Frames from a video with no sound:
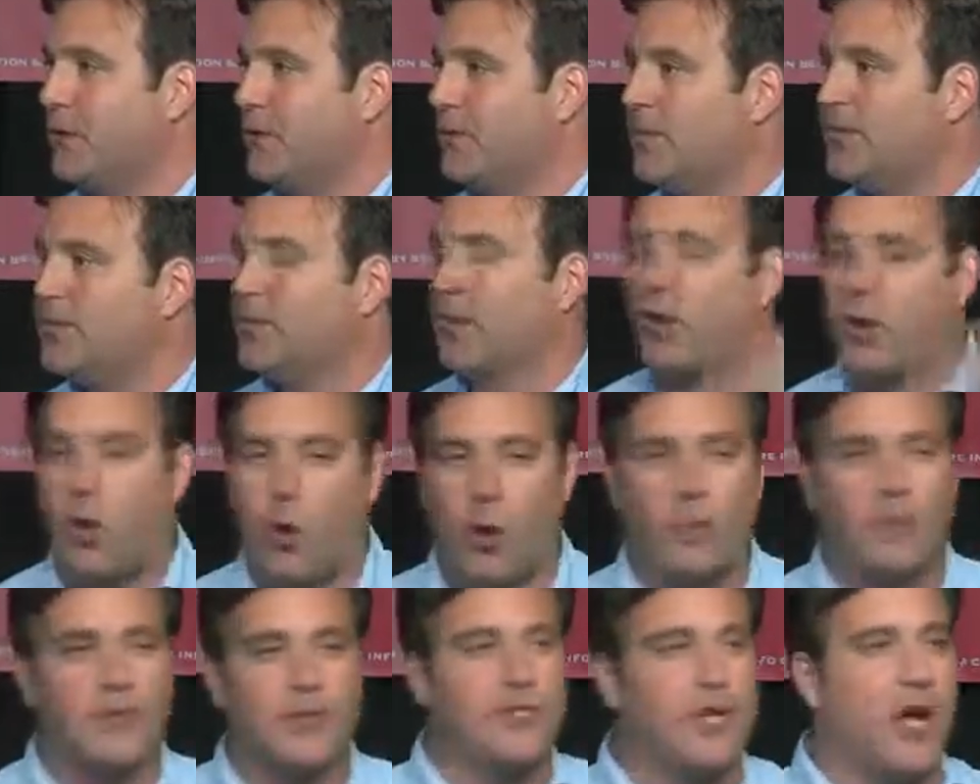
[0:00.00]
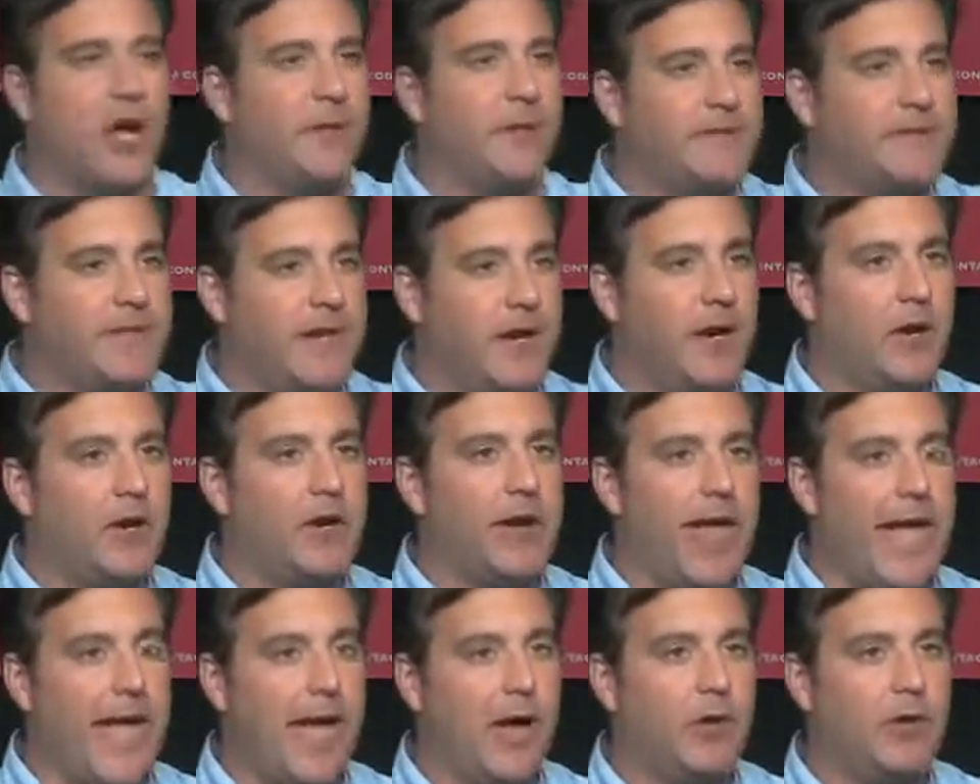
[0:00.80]
Mr. Gorbachev, tear
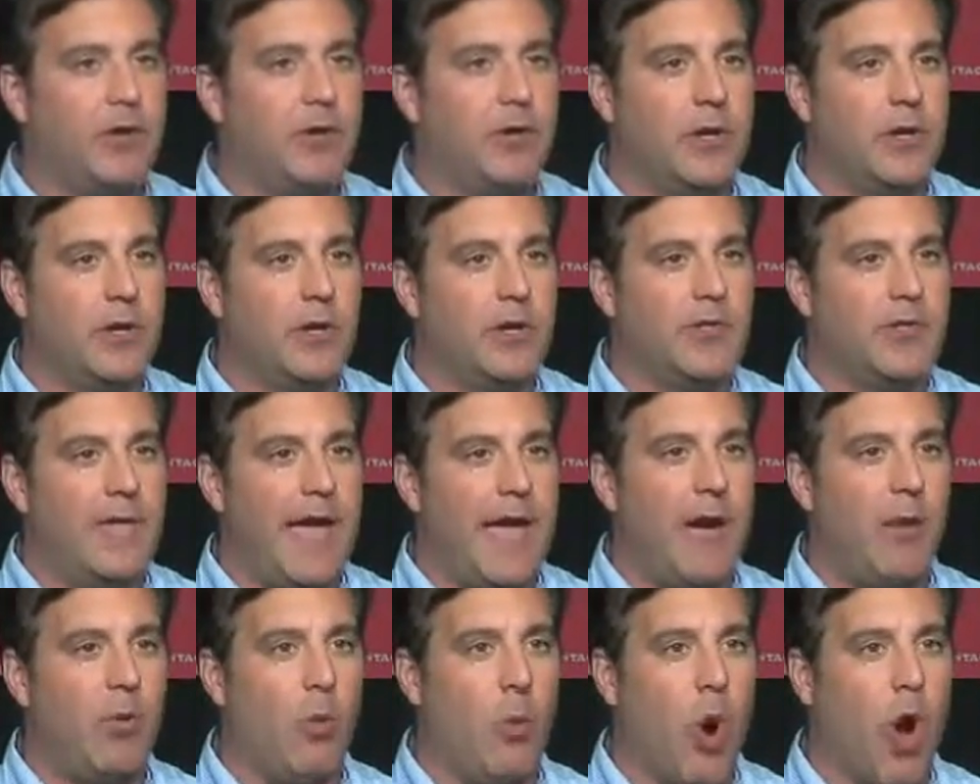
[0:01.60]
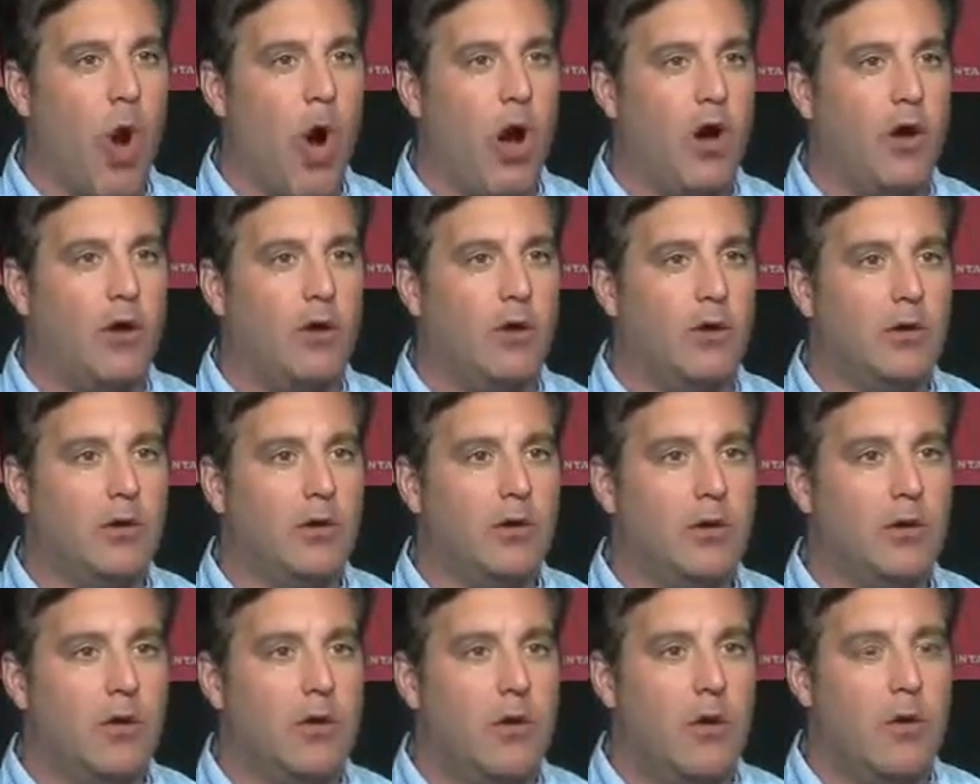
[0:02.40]
down that wall.
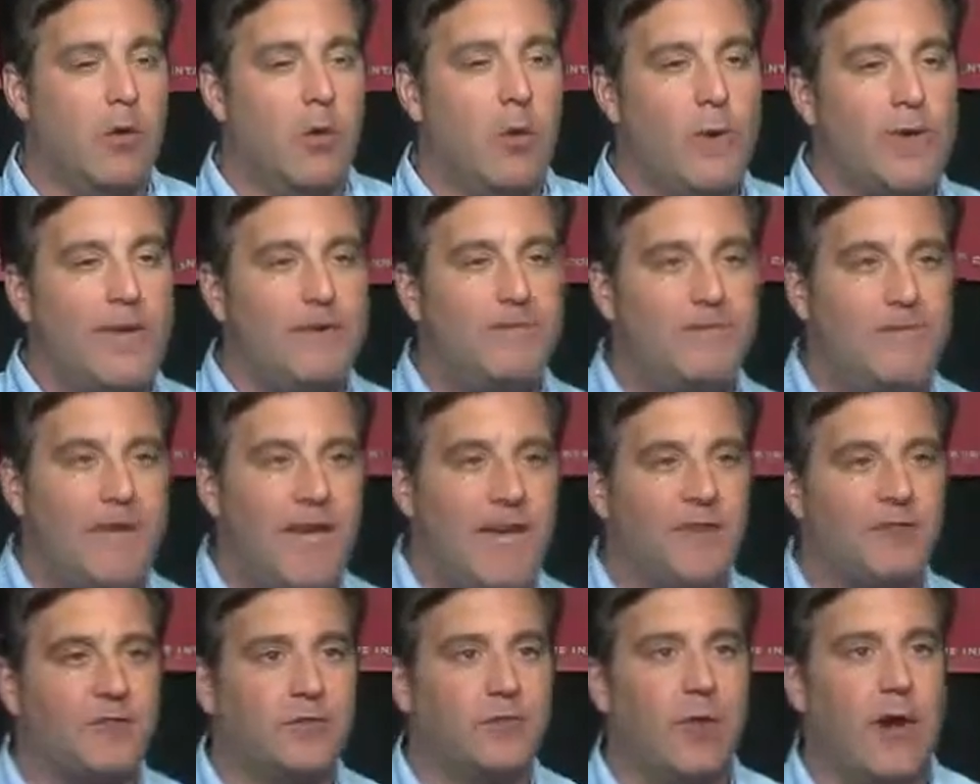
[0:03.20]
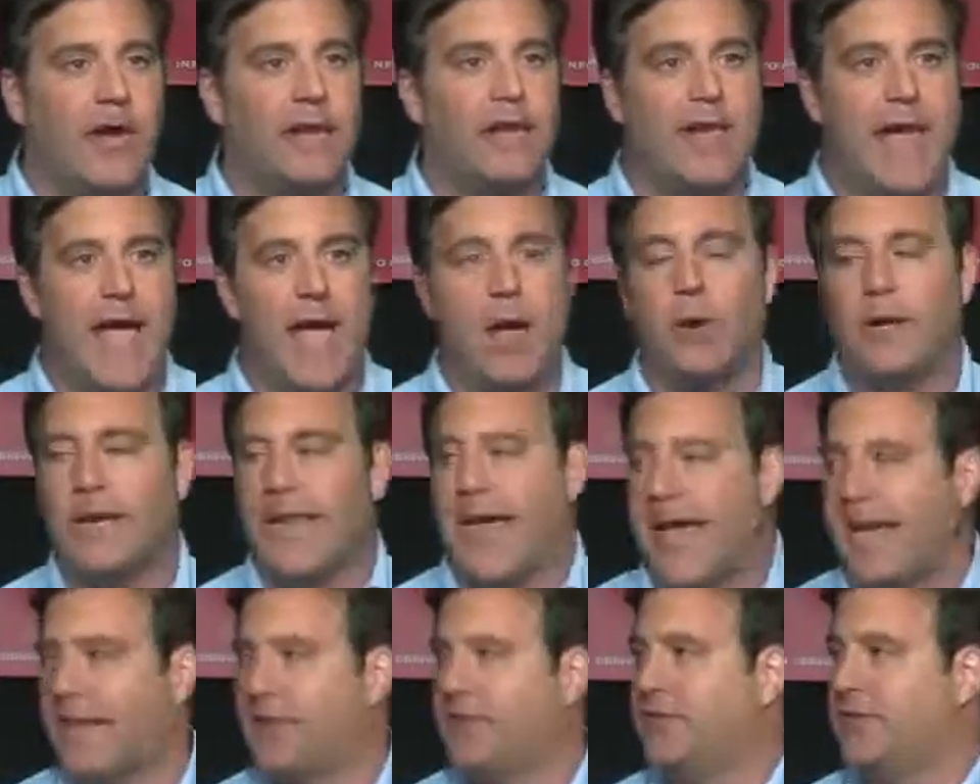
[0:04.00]
Well, we face right now an
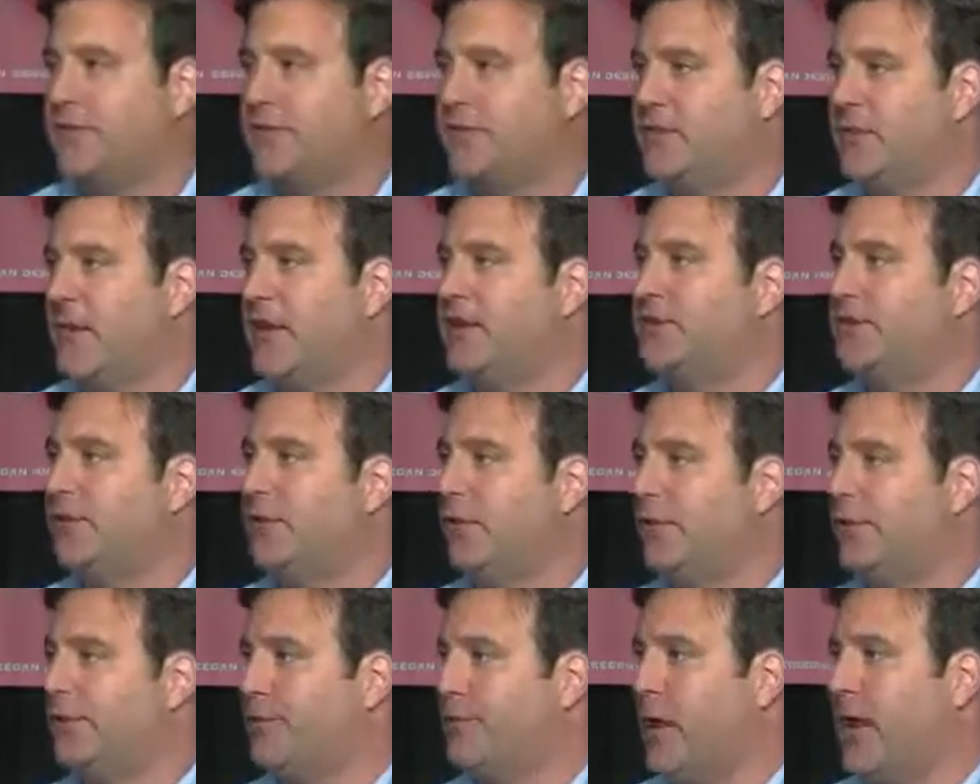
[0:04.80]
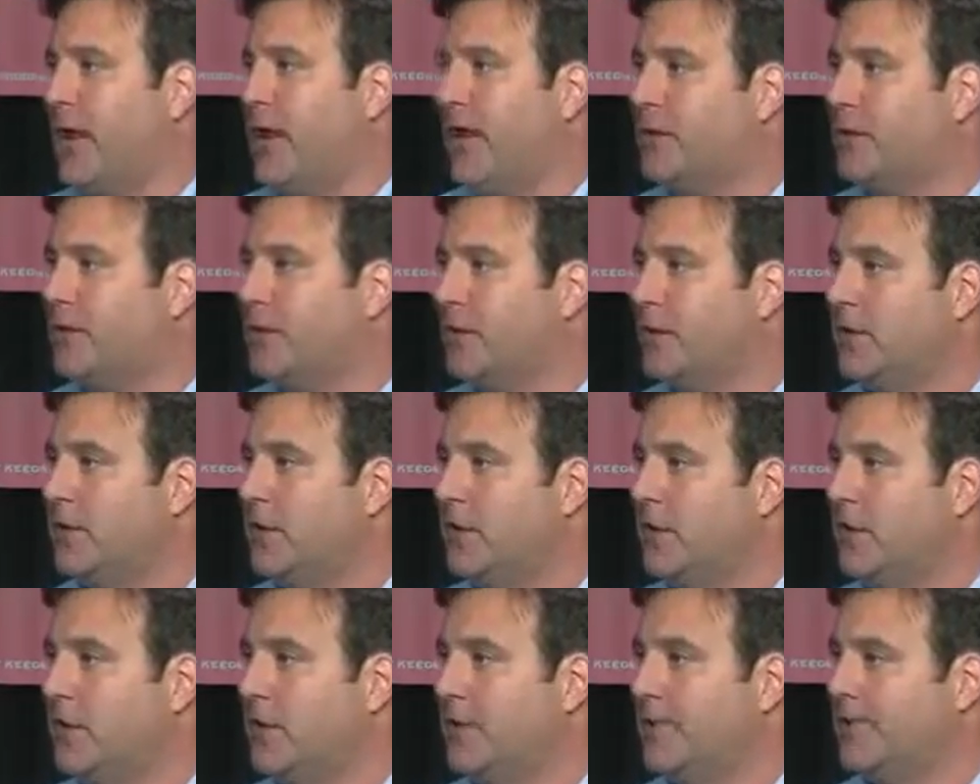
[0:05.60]
existential threat
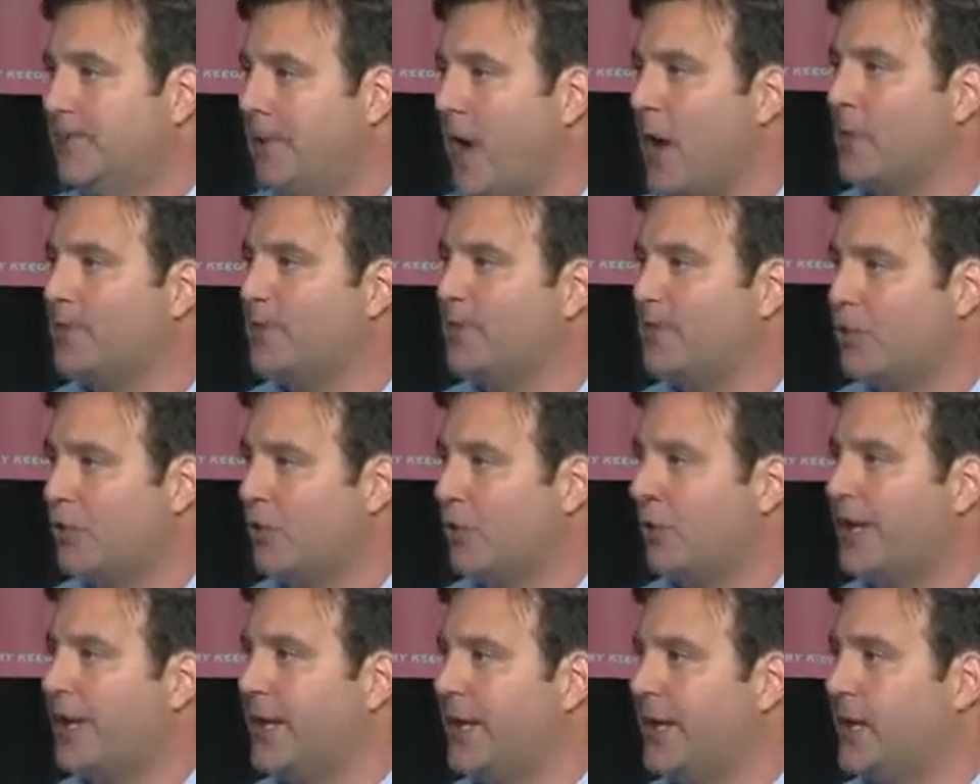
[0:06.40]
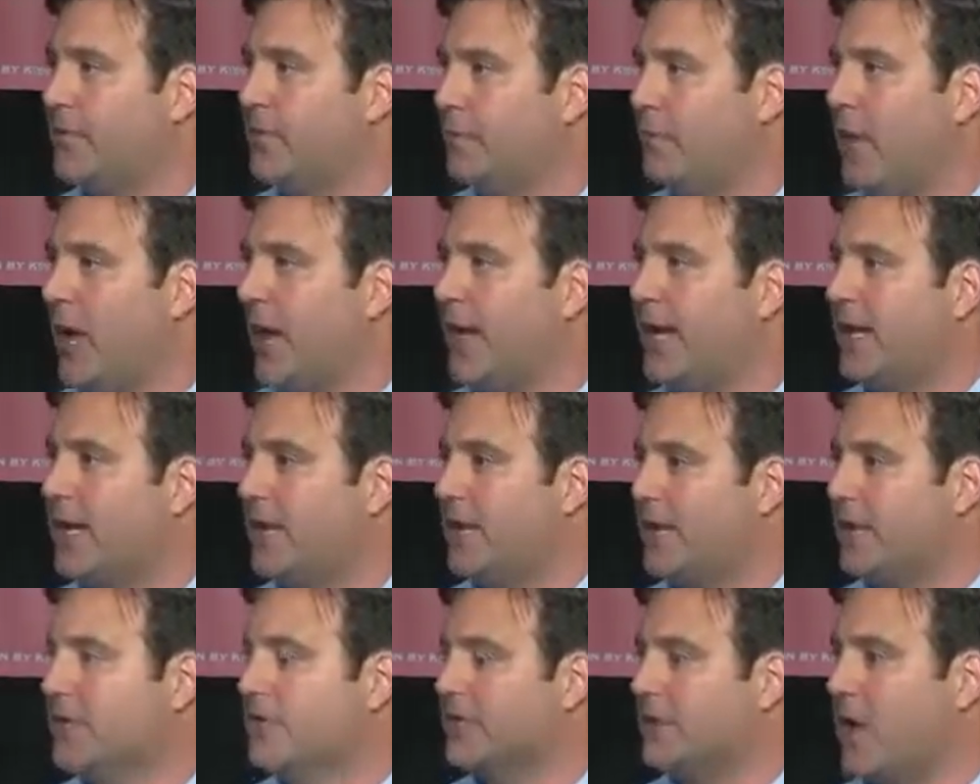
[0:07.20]
from
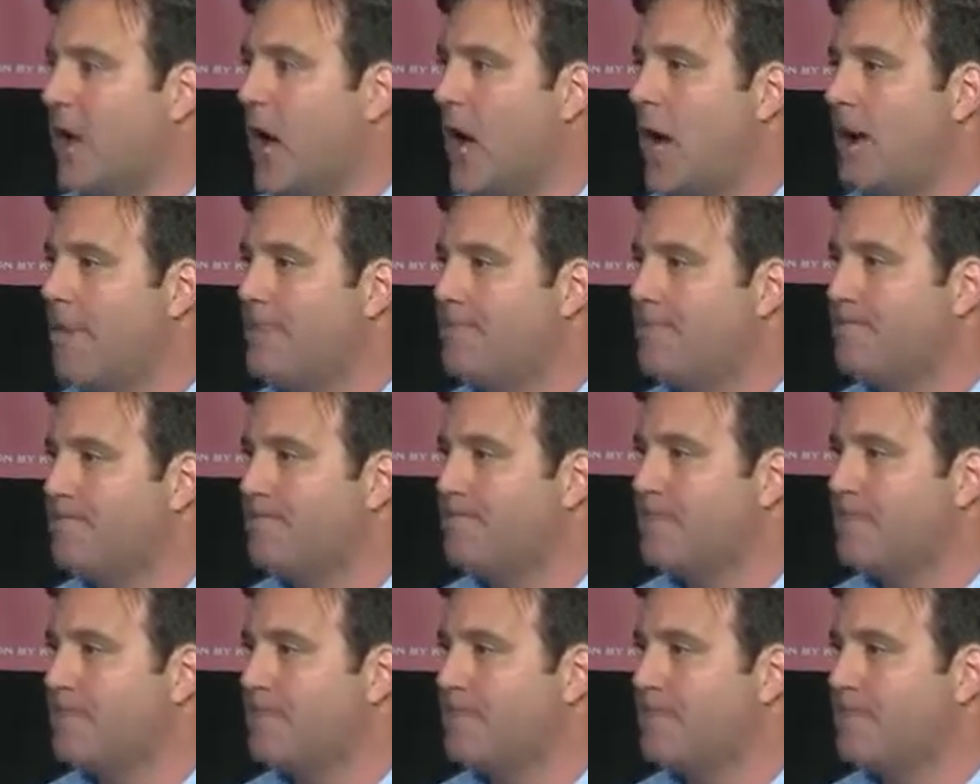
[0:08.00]
Sharia-compliant Islam.